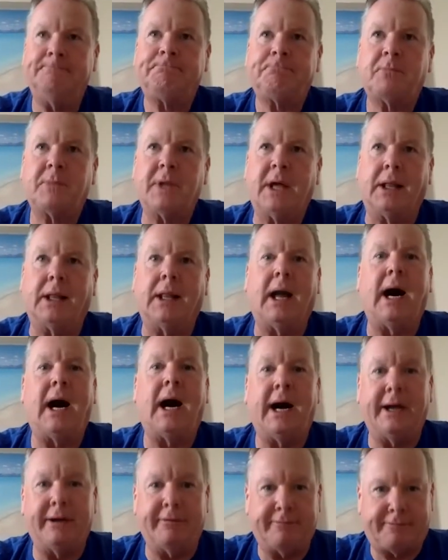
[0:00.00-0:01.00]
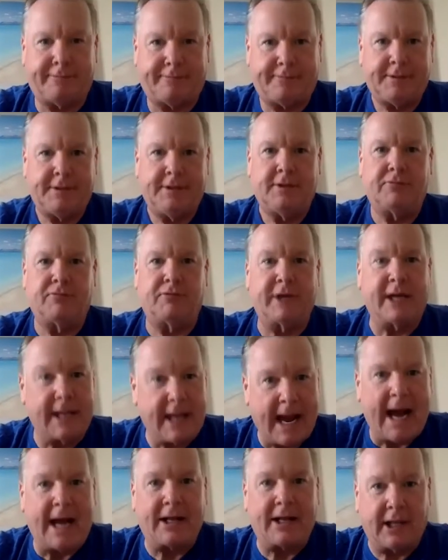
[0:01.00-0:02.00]
live
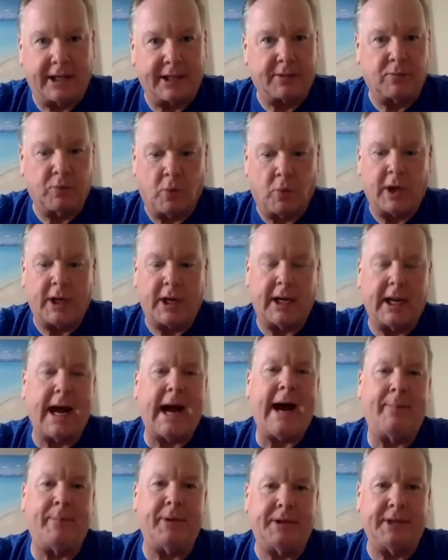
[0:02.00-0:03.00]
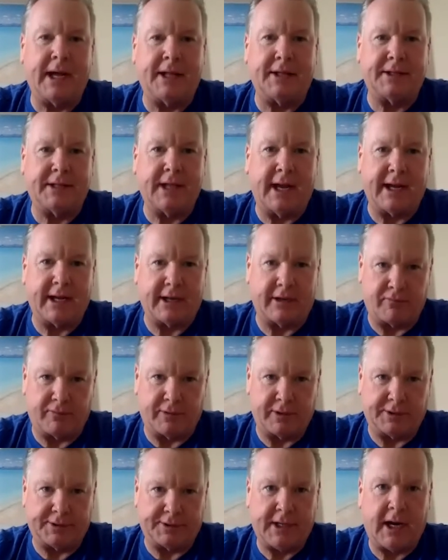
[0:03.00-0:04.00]
reenact like what had happened that day in
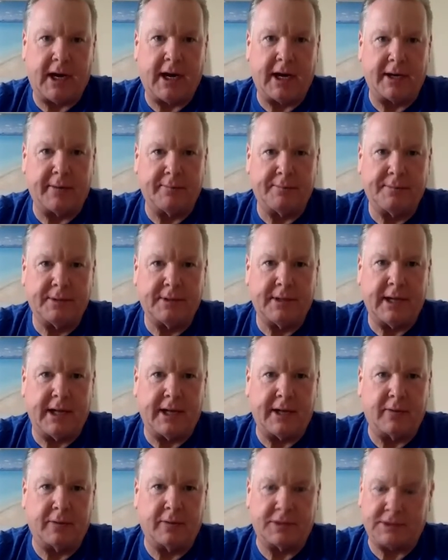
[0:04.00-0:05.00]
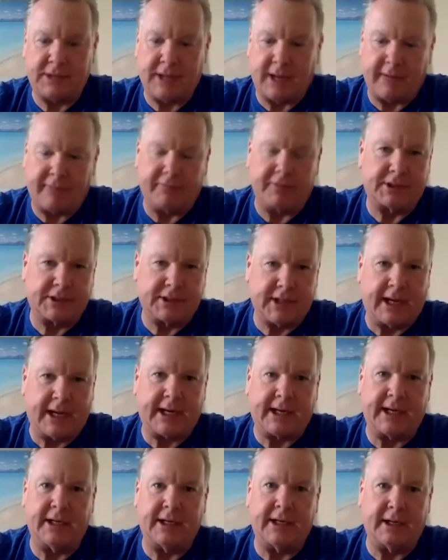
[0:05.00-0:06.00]
real time, and it was every
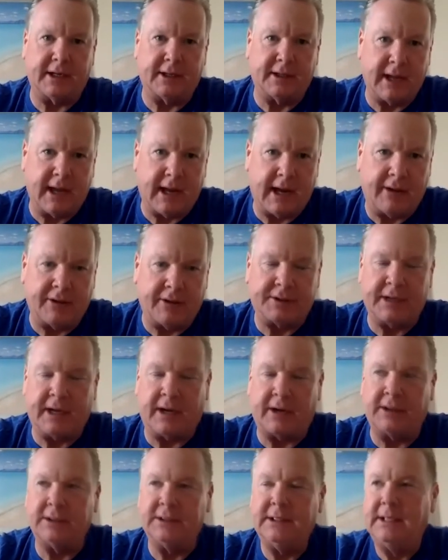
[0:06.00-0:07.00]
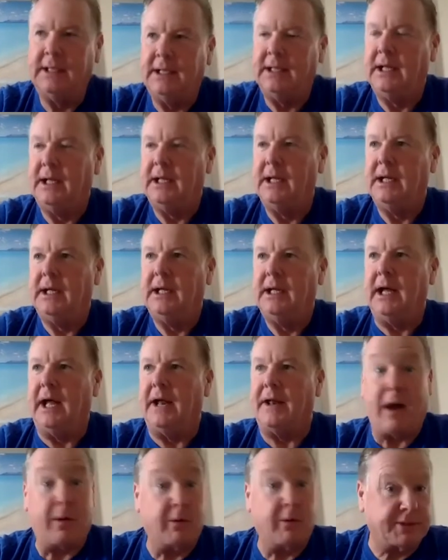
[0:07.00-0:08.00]
second and how the tower.
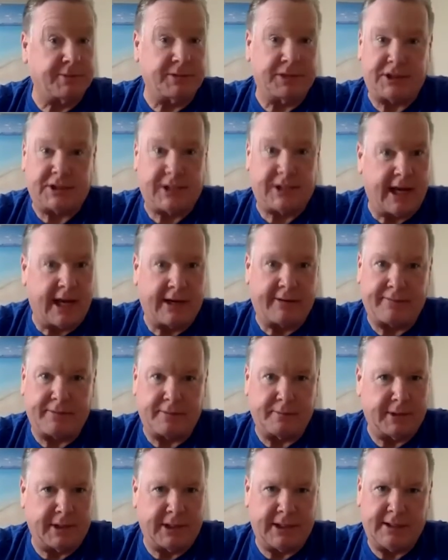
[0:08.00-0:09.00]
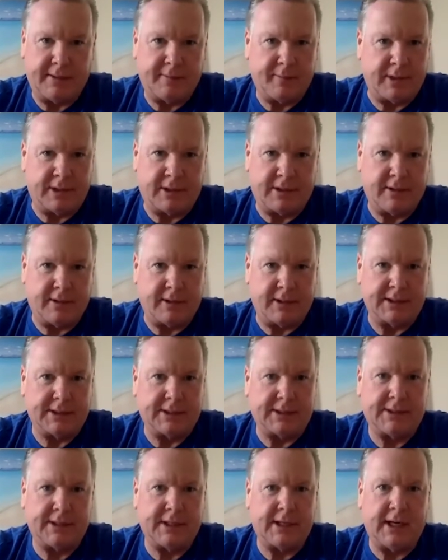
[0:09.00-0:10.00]
And that was a mistake for me
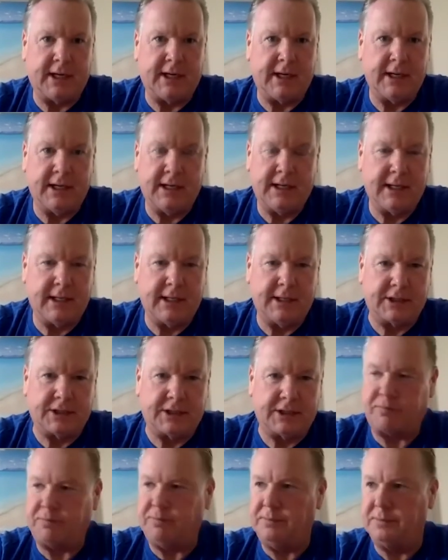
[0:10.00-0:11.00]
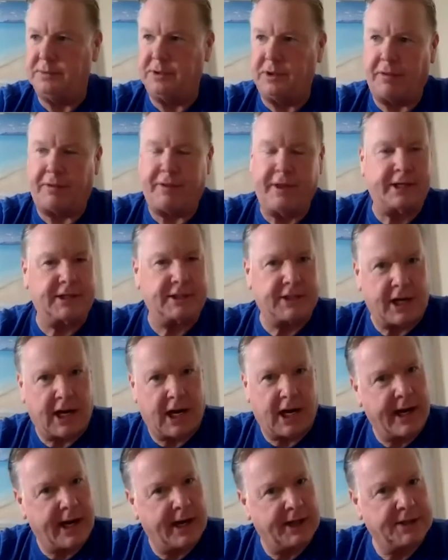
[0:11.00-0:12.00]
because it just things that
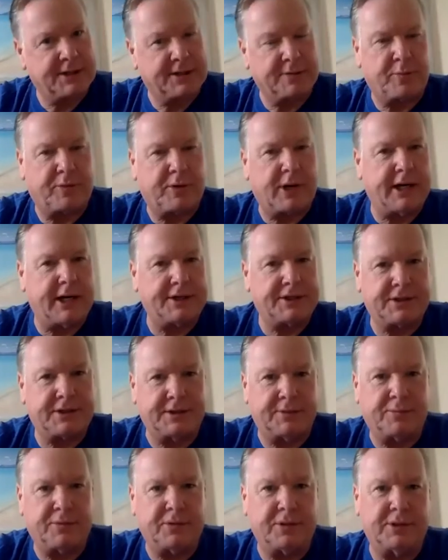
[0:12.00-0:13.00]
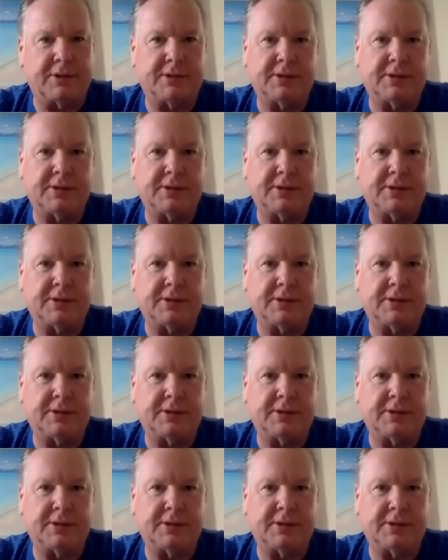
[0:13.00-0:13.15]
I had suppressed and put